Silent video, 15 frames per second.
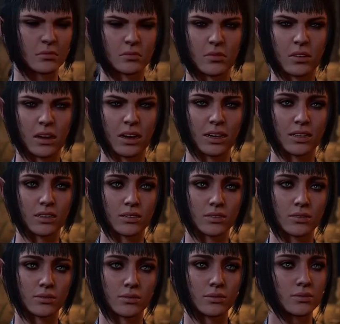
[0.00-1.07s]
Fine.
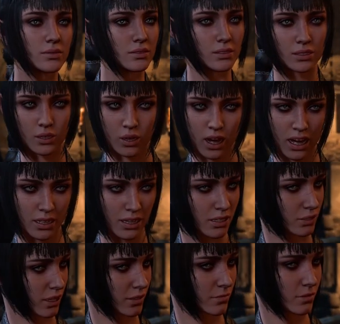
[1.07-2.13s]
You can
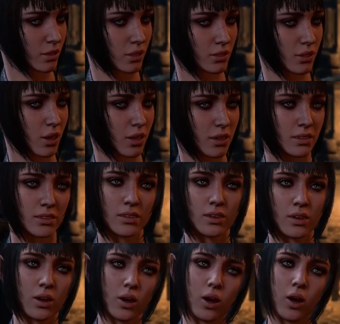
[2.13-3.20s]
accept your wrong,
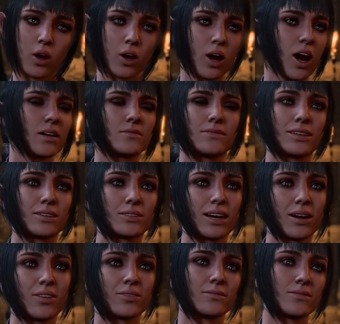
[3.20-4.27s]
or we'll be rid
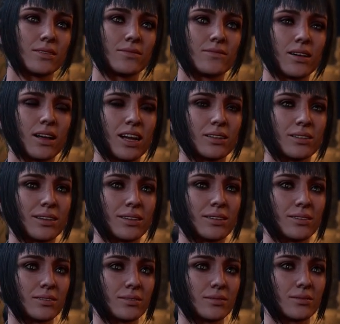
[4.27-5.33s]
of you permanently.
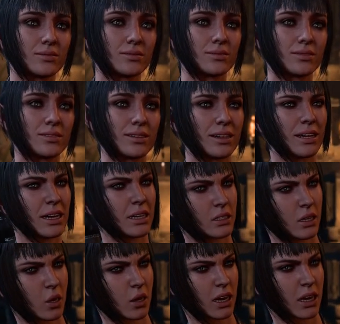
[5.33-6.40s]
Either
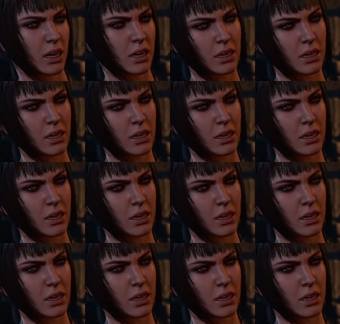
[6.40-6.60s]
way,